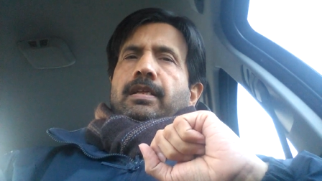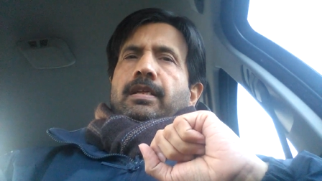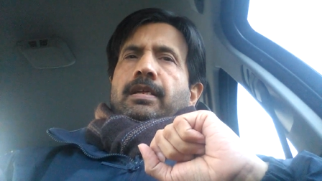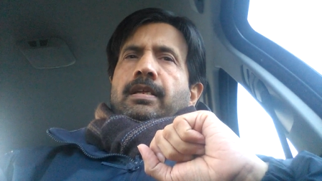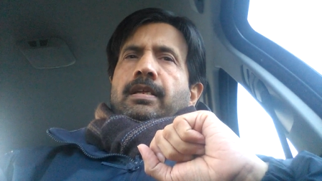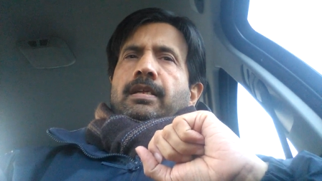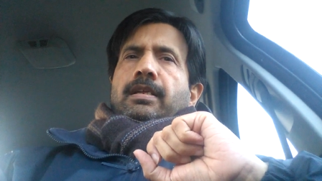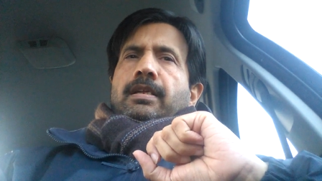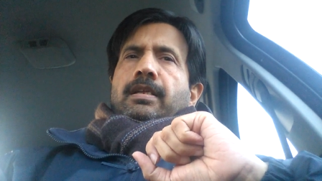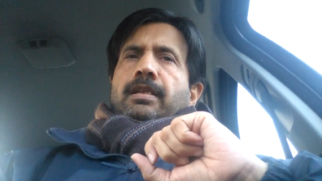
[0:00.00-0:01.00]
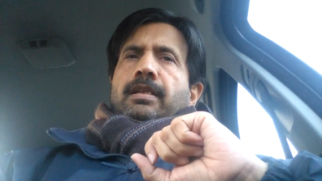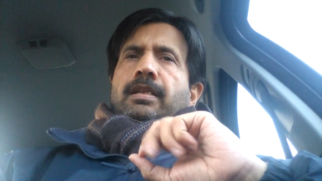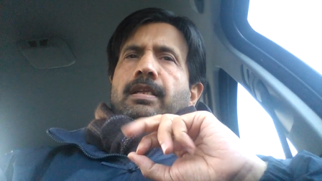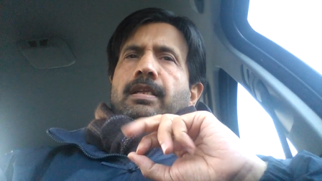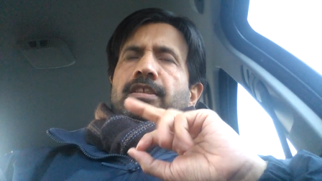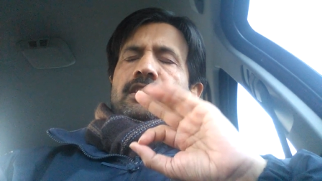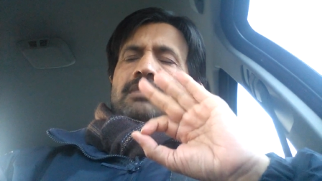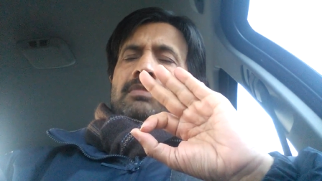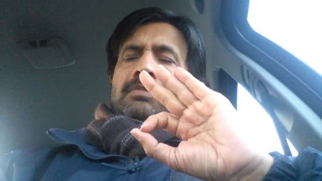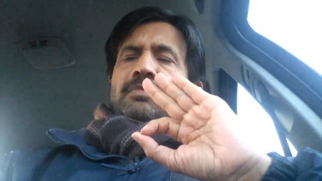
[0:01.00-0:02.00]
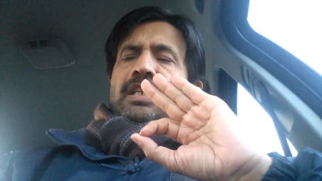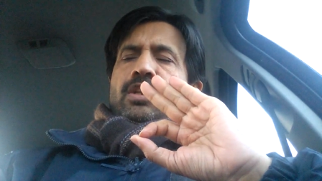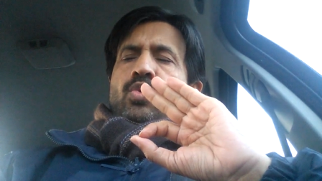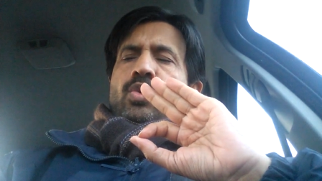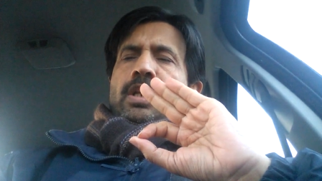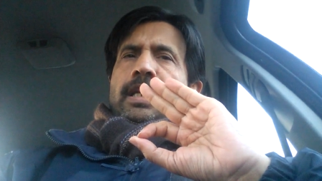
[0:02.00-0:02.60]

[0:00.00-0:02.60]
uh, the symptoms may include